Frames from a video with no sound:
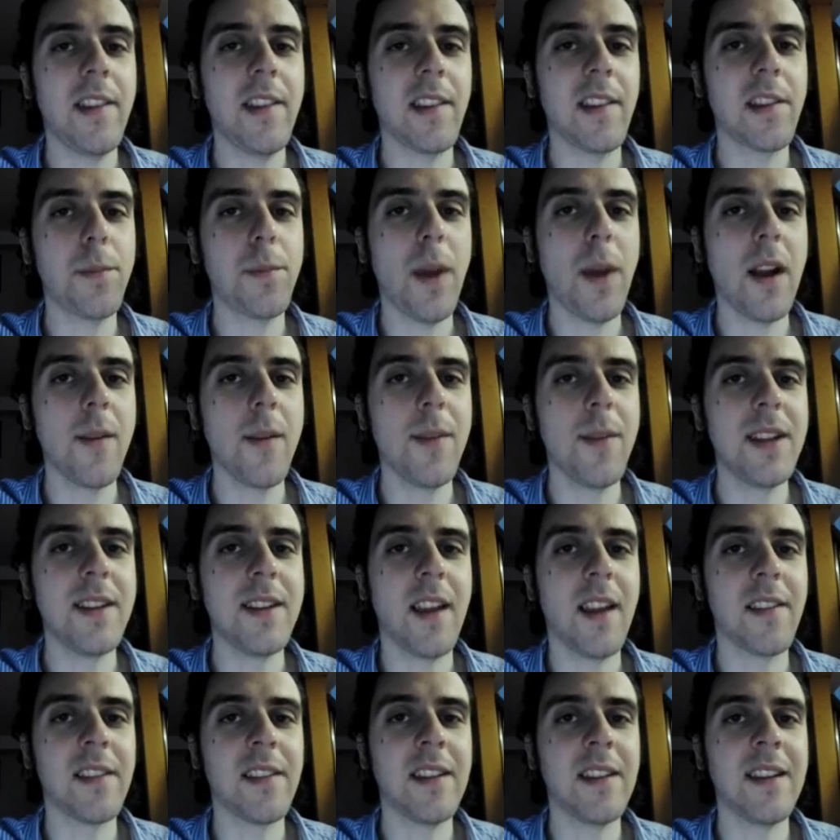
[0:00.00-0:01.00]
Now, this
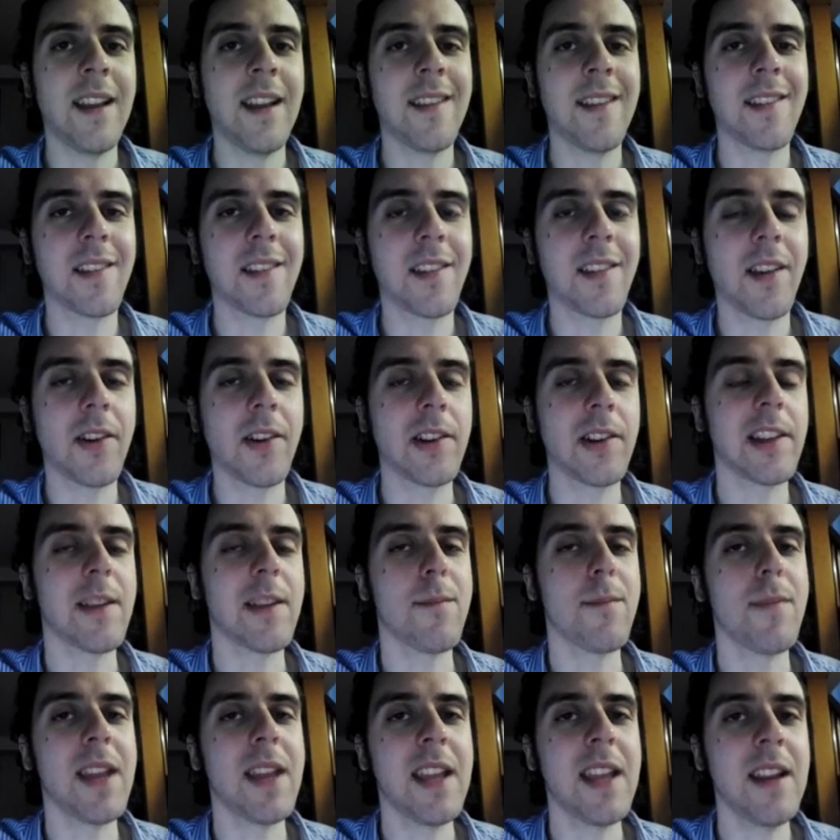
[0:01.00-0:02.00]
experiment doesn't
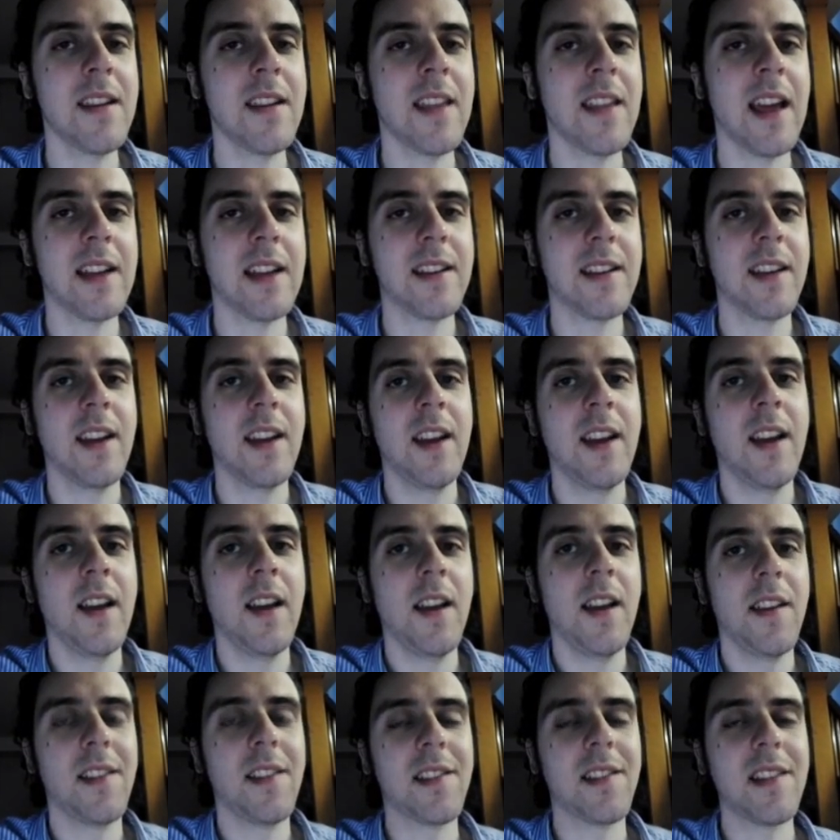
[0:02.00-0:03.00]
necessarily mean that
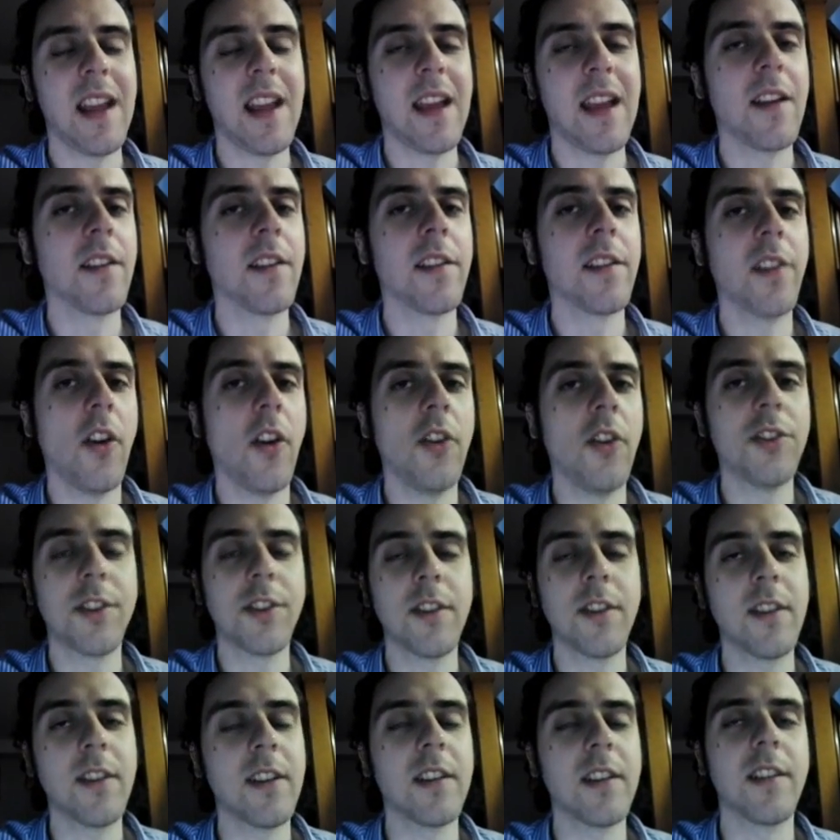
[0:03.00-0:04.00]
snails all
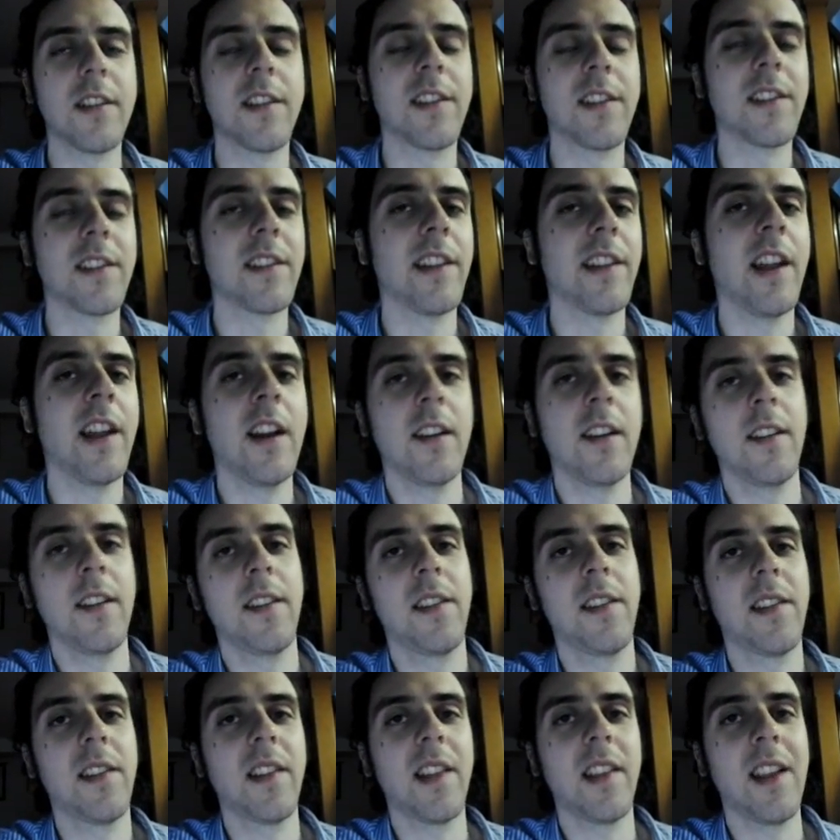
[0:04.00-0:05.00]
turned into
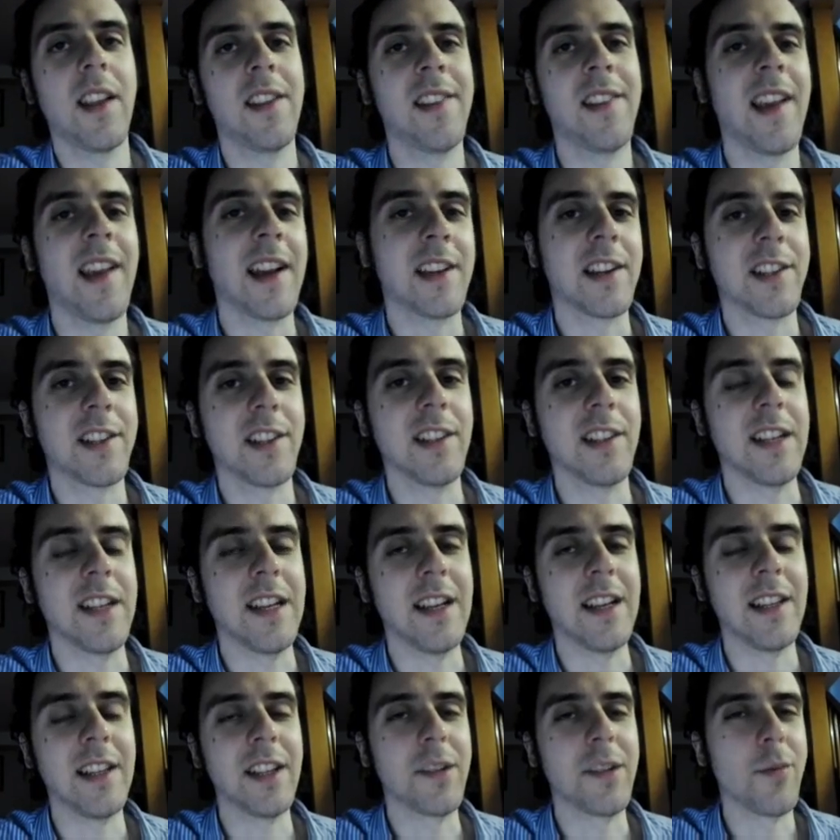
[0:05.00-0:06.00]
slugs. It's
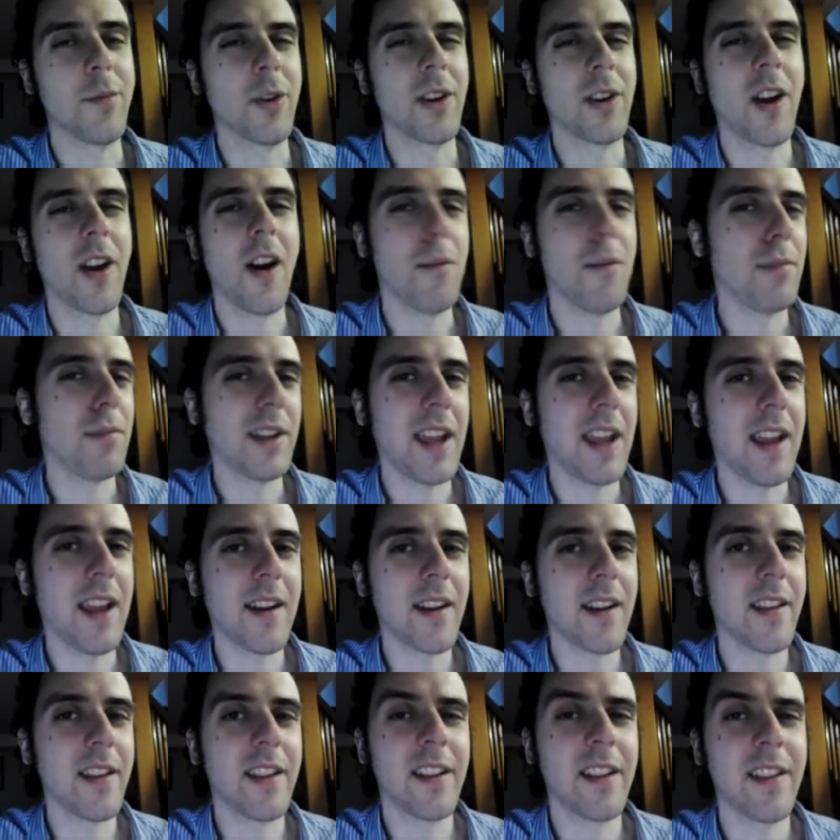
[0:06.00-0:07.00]
actually a little more
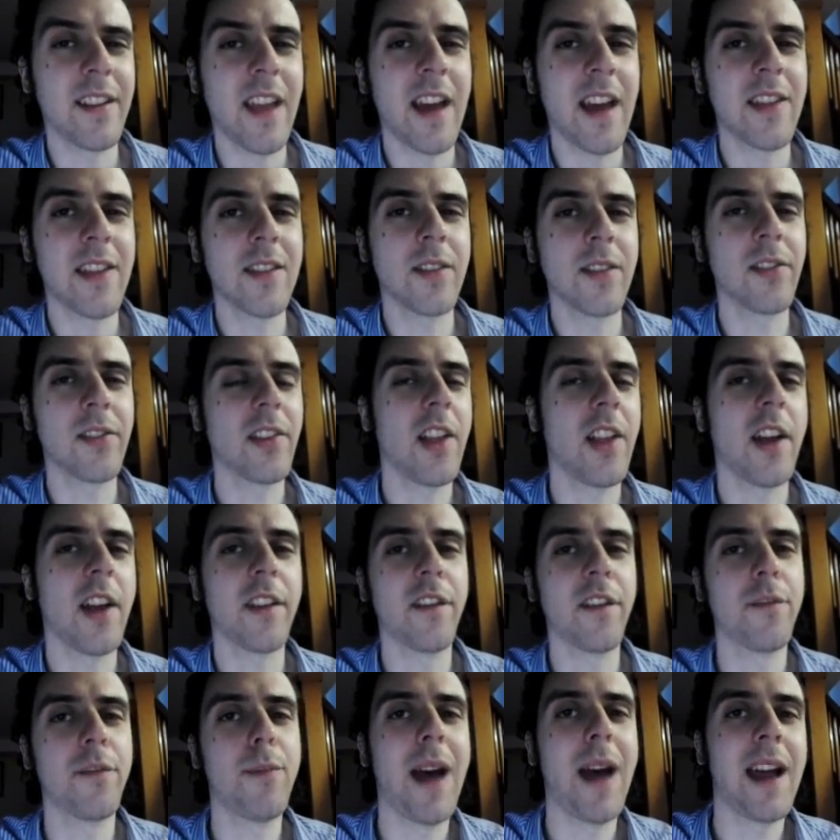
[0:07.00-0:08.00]
complicated than that. There's a
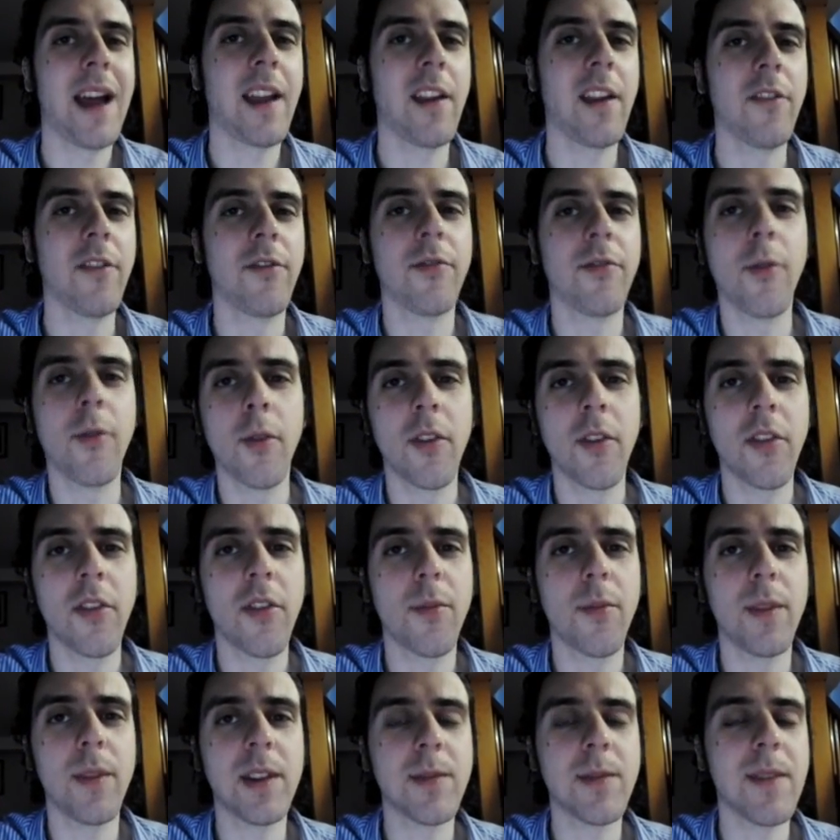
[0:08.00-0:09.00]
lot of back and
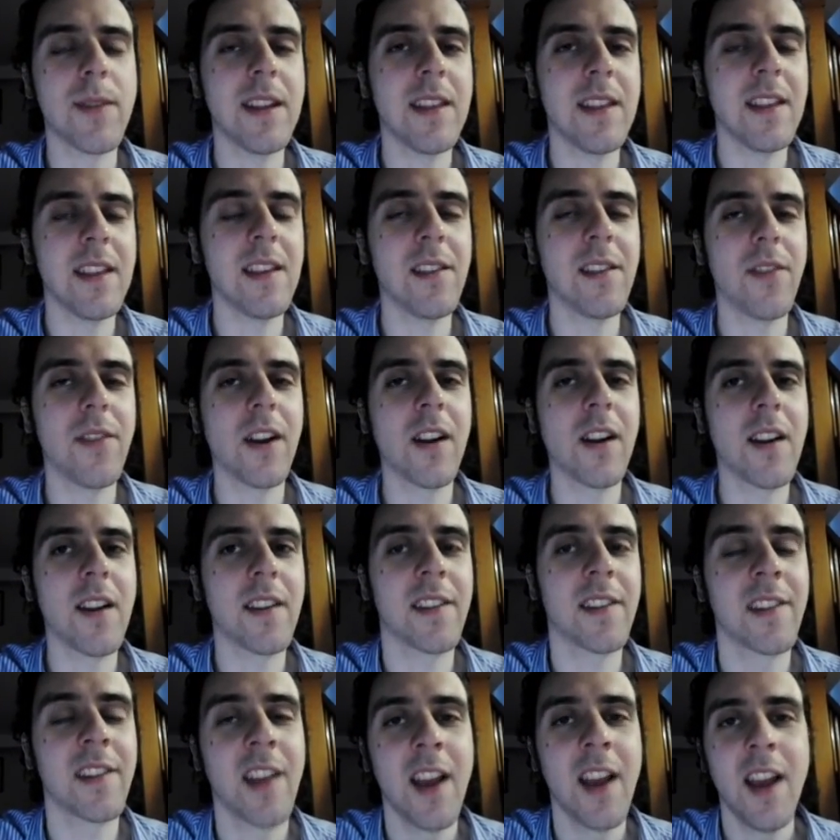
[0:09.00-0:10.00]
forth between these
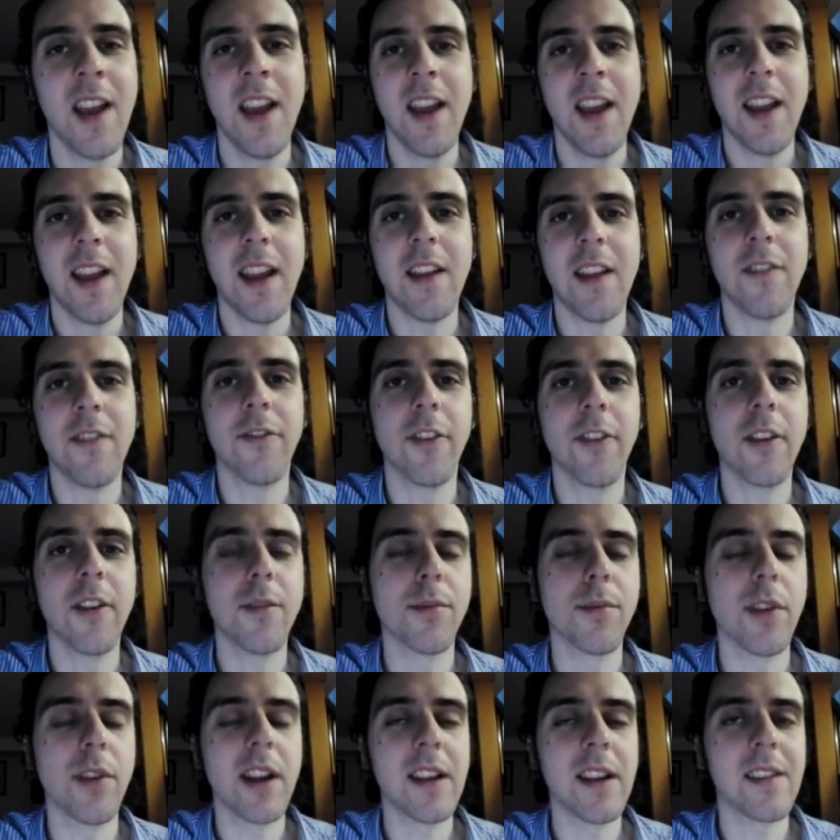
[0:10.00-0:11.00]
various
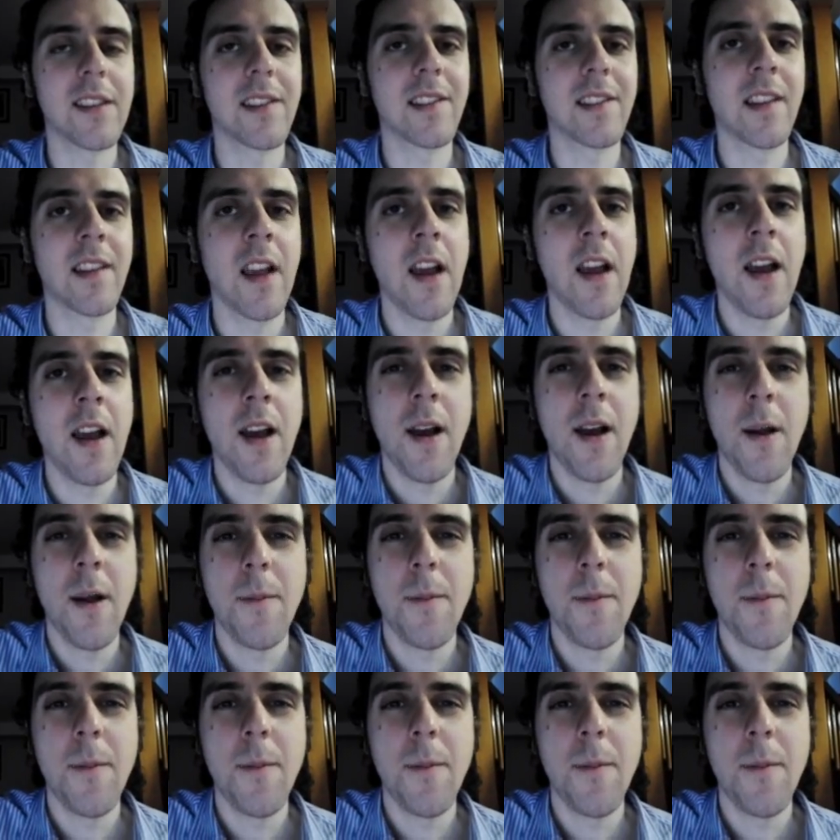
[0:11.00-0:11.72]
invertebrates.